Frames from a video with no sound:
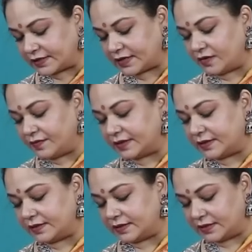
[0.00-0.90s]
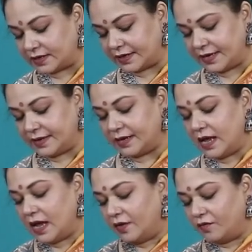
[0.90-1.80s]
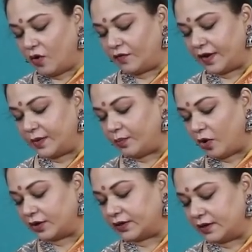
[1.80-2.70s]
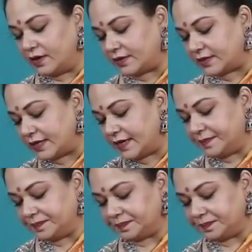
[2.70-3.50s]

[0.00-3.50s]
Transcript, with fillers: tussar with zari woven border. See,